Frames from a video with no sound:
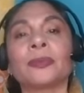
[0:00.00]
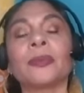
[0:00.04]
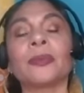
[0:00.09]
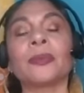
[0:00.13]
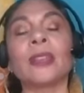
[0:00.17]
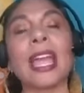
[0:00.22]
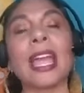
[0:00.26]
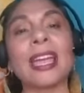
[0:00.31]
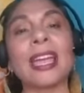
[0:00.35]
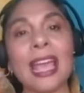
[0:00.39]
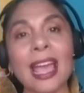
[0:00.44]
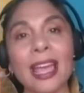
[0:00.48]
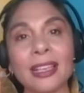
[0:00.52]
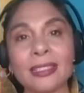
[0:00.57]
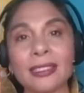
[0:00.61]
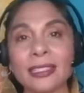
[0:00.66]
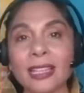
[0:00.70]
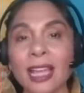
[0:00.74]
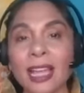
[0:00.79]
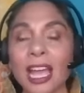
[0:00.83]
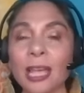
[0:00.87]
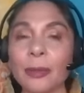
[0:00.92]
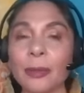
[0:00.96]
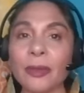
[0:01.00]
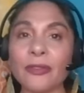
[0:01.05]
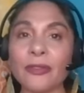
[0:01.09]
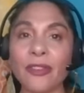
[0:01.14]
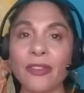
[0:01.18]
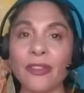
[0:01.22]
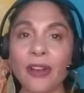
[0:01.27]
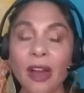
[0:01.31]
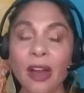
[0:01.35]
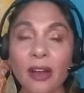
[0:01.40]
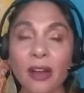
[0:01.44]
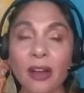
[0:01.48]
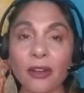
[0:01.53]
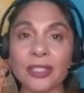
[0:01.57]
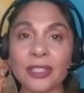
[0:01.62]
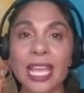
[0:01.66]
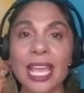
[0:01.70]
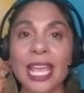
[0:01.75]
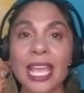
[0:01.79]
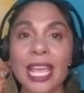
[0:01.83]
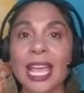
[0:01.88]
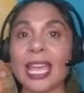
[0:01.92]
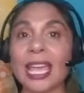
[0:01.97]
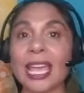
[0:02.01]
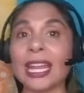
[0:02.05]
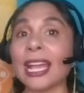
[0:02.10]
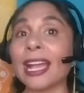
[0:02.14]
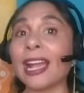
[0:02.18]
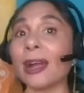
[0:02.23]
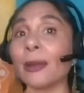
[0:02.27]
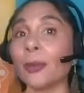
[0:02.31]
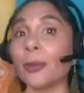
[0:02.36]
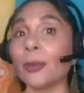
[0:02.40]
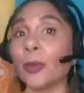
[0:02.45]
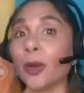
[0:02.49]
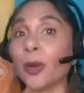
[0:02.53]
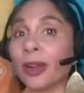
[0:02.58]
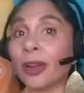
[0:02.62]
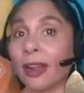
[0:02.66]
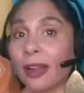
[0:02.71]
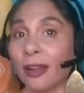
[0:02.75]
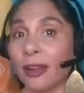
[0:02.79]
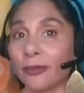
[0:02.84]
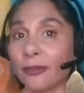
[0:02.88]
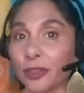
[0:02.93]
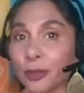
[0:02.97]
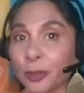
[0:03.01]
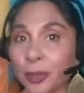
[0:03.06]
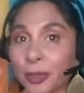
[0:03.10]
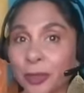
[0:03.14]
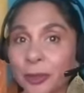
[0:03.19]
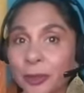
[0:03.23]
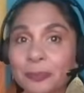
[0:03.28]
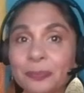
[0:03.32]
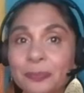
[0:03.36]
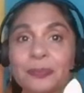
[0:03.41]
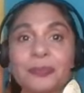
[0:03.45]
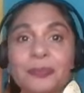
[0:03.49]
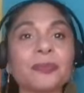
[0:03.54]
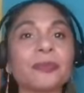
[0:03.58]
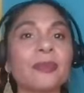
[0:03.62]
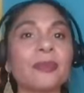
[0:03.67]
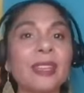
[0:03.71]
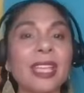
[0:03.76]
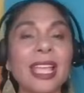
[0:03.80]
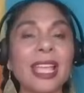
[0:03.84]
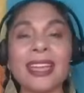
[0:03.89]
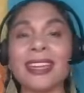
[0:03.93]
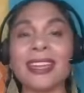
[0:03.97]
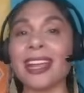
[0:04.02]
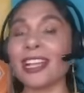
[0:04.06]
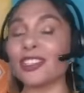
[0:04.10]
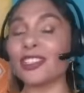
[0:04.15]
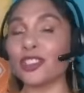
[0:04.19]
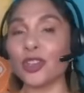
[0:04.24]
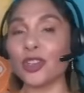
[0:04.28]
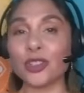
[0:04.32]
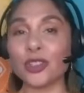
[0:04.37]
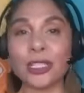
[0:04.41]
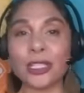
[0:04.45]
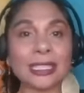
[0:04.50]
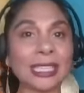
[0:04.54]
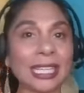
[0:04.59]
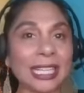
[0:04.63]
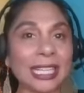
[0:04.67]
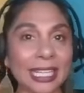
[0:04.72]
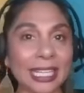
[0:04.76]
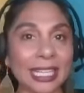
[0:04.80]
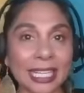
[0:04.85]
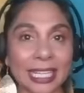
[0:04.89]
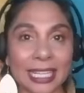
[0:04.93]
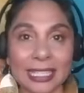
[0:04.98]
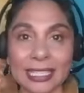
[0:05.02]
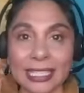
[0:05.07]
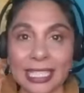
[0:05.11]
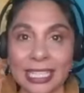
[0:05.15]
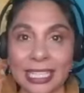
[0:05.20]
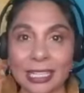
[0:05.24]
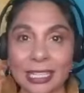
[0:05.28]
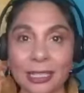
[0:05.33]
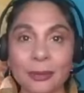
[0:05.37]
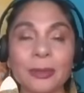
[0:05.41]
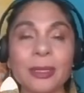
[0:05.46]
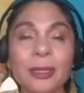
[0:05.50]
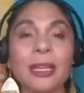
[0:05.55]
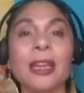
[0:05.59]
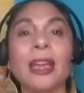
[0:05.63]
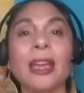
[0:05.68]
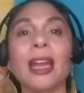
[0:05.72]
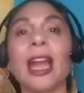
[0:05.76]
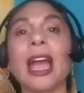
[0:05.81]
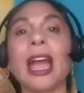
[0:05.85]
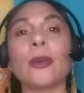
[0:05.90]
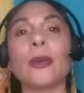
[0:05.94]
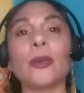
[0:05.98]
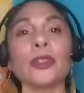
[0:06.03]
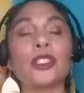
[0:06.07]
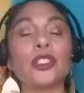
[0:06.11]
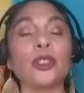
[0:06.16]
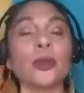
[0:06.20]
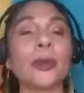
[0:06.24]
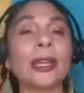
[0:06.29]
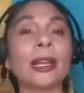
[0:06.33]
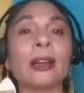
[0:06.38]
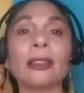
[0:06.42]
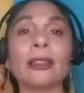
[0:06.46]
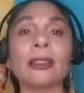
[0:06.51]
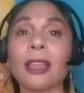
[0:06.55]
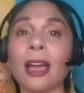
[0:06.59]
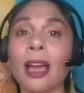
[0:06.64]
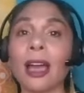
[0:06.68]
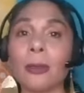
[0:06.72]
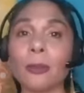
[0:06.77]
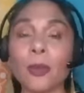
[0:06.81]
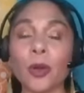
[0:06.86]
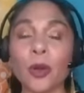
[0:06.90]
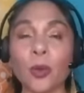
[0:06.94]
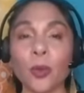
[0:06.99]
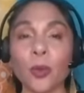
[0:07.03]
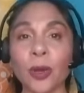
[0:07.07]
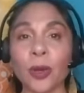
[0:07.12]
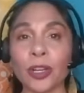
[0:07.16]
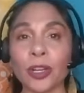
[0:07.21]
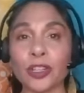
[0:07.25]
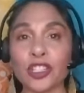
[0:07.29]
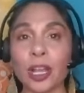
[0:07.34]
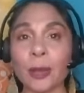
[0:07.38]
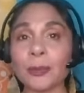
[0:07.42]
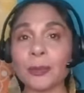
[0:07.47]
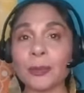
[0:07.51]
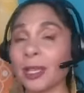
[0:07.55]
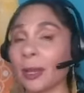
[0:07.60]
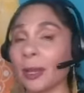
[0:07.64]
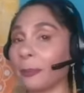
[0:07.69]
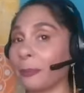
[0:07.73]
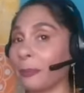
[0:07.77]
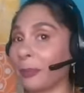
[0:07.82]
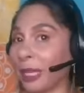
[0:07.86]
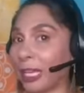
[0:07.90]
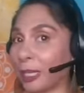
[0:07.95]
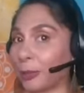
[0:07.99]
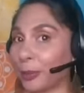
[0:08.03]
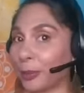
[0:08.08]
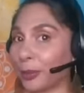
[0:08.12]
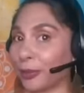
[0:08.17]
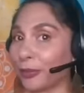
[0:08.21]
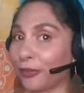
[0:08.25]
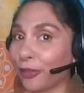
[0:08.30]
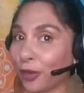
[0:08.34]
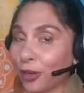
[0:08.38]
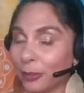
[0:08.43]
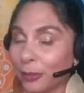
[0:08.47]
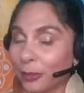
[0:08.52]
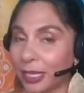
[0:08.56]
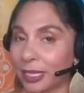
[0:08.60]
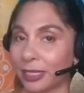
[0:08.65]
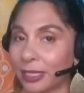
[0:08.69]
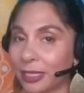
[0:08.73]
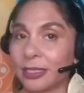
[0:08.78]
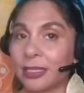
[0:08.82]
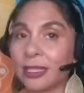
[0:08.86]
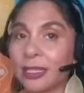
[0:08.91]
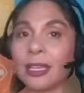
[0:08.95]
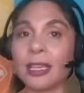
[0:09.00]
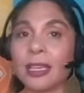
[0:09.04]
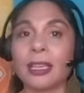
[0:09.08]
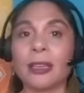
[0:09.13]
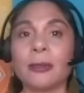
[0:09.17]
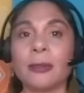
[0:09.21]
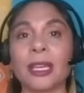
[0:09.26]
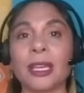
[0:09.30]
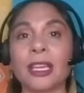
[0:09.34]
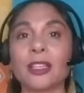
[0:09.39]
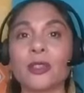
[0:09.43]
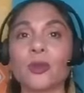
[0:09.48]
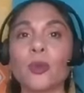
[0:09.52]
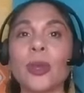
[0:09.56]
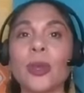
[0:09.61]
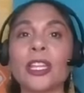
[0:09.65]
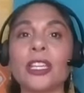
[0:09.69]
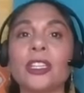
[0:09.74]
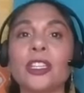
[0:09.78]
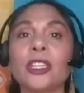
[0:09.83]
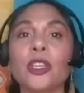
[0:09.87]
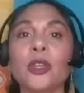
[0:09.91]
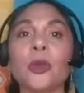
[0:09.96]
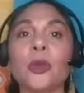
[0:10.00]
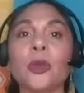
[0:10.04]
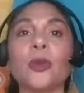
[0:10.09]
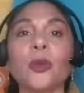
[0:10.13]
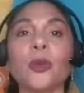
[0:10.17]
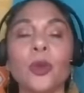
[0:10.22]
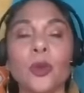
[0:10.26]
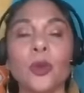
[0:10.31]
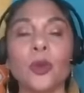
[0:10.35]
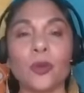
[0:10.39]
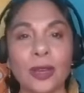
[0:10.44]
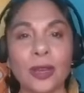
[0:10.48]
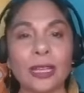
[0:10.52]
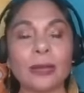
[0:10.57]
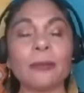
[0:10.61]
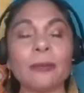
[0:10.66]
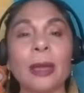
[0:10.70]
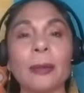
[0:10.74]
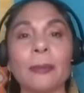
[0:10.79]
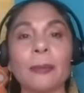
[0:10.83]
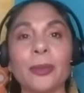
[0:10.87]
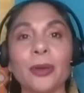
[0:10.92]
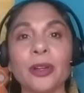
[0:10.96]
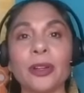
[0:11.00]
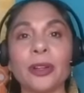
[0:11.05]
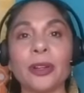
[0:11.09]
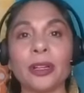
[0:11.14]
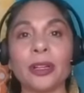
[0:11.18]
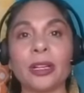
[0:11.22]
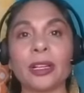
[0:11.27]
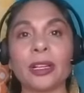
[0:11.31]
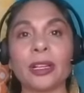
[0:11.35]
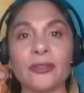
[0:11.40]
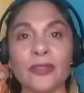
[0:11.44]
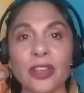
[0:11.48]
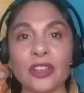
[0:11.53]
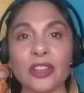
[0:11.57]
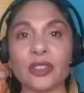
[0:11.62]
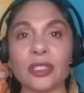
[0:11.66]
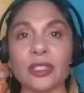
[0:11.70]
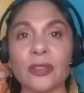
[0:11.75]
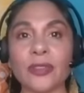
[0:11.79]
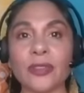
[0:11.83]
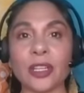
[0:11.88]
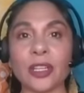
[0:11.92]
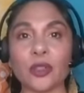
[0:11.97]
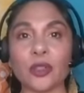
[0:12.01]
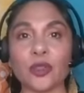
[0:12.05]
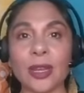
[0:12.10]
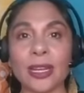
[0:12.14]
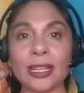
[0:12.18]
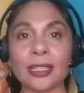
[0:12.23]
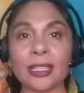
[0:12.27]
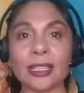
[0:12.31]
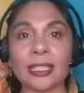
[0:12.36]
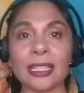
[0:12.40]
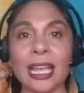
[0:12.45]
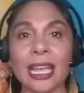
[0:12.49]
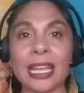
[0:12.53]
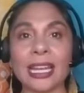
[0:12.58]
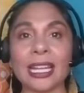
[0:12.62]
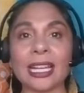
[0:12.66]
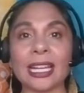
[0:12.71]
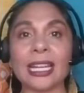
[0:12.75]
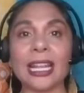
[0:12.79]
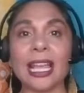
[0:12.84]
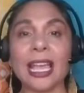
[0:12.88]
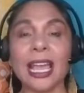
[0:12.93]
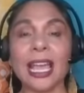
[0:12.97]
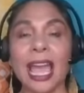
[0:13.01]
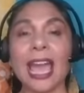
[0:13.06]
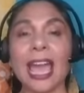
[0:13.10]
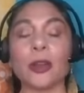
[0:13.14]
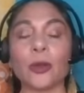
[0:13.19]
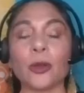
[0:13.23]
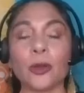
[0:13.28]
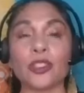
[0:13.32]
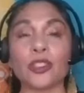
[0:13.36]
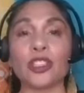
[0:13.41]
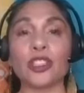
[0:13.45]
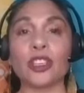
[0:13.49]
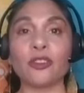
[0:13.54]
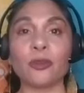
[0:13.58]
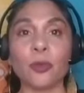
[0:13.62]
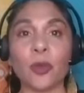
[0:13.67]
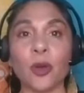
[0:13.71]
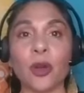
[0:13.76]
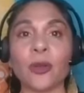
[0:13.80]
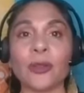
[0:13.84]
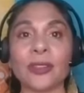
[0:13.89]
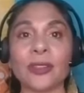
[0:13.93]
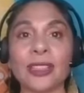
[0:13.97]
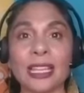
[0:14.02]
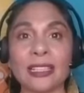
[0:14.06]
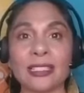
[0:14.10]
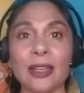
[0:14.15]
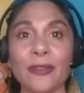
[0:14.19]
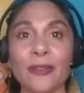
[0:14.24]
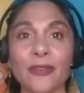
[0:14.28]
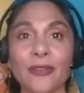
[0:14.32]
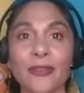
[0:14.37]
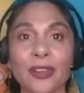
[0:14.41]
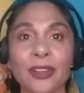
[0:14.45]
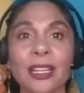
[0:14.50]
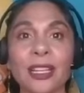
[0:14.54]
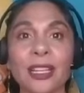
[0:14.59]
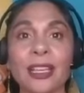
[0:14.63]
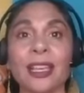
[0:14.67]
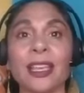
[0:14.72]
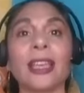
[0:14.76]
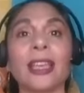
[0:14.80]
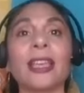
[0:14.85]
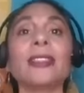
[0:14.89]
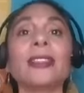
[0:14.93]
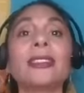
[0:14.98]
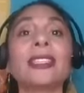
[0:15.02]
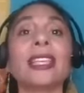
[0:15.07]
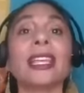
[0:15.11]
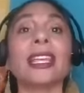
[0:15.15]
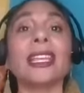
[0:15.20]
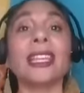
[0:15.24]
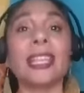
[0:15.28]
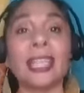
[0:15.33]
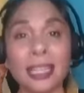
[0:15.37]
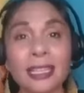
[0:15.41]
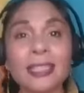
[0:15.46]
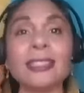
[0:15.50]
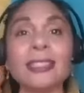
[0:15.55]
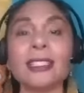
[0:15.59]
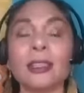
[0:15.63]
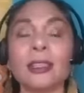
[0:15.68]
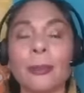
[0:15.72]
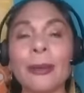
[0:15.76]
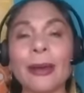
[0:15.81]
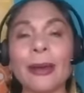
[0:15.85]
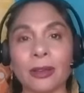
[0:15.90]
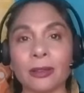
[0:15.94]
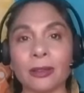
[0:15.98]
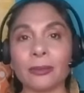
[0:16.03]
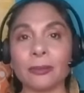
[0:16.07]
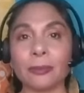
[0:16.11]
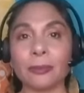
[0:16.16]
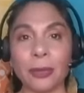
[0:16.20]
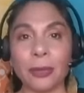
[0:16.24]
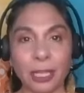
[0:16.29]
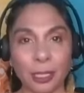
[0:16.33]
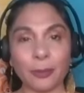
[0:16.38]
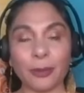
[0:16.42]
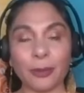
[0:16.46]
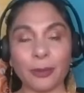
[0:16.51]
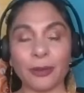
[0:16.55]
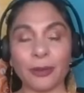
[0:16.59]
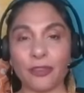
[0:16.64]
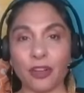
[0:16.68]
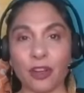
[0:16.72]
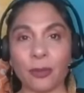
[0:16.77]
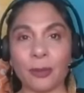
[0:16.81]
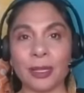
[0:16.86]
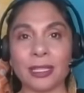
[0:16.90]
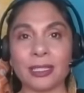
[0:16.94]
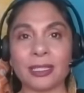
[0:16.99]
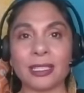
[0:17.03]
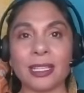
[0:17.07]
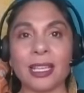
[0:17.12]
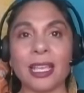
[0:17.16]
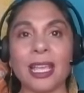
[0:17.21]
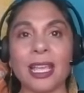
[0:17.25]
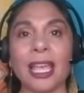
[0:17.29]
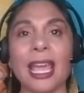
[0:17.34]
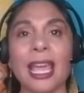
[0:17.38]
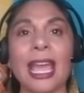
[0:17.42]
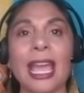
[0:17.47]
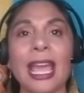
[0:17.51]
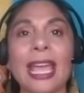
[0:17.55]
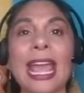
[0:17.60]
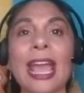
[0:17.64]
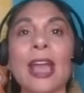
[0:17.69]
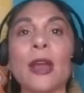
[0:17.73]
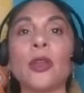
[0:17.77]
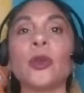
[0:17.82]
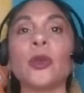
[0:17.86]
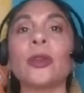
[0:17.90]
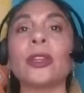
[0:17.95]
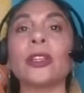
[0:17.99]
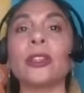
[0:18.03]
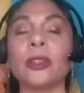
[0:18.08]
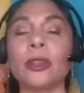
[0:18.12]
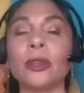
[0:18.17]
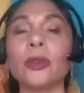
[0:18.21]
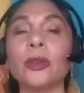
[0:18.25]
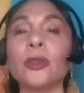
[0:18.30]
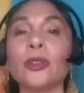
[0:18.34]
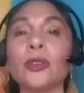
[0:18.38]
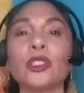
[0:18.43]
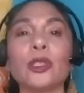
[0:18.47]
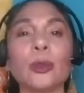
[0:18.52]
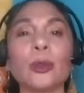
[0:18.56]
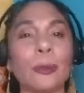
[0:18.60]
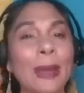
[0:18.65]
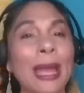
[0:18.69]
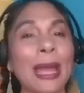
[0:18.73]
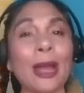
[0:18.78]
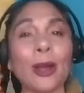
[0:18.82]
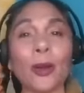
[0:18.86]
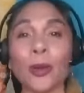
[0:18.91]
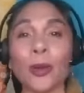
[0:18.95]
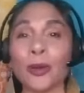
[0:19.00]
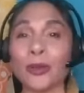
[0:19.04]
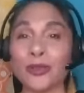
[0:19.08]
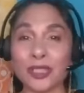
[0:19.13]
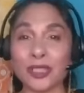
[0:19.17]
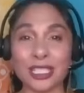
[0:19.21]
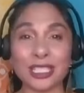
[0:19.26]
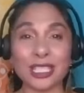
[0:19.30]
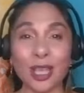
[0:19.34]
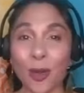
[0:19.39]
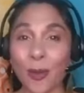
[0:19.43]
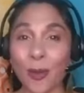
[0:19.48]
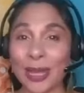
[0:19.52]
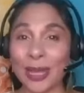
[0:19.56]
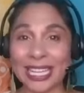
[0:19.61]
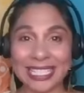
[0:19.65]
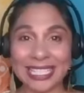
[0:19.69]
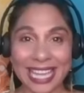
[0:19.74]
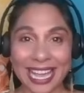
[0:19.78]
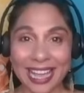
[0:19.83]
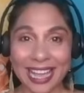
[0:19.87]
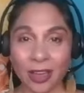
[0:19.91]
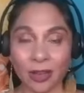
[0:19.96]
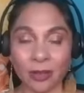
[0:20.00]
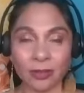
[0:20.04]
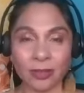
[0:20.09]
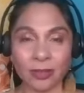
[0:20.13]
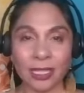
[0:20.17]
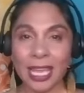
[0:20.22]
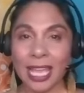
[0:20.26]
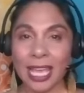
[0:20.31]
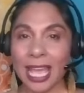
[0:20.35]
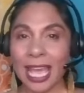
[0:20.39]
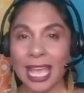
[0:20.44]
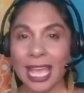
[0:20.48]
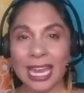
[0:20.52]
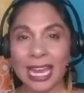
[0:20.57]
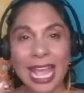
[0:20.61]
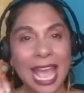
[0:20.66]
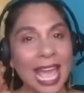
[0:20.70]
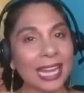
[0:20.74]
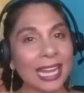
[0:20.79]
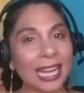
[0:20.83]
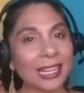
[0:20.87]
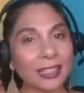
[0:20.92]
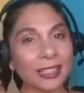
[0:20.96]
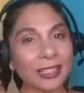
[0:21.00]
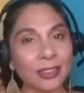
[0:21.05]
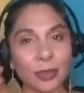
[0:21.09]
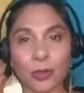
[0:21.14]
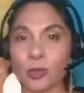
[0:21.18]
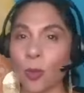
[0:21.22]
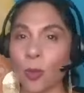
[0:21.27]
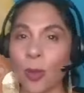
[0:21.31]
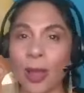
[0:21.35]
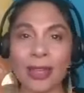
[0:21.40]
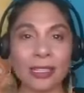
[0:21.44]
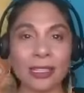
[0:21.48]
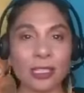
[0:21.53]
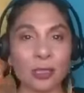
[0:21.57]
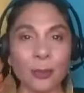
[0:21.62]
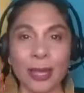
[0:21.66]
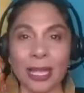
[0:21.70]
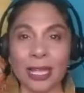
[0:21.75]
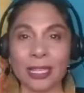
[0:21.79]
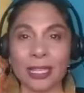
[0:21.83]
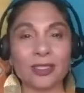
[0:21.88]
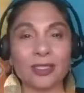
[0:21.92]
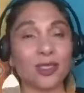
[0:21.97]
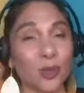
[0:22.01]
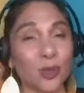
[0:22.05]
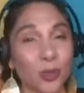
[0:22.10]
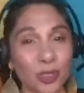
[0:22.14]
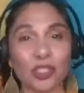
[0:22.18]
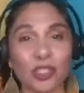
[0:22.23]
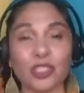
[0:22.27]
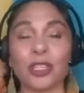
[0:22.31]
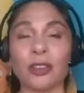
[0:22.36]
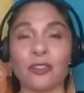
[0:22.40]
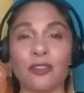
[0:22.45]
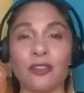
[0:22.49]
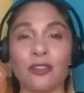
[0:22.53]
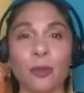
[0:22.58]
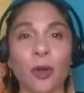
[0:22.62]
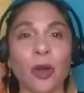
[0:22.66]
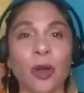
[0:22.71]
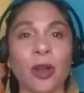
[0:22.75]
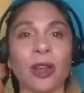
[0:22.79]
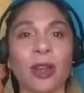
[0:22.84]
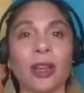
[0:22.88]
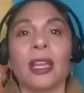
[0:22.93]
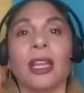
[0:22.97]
And as time evolved and I got more comfortable and I started leading a team, I was doing a lot more workshops on peak performance. Because when you read my book, Confessions of an Adrenaline Addict, How to Achieve More with Less Effort, it is about peak performance and how you can use the power of slowing down and adding those white space to achieve more.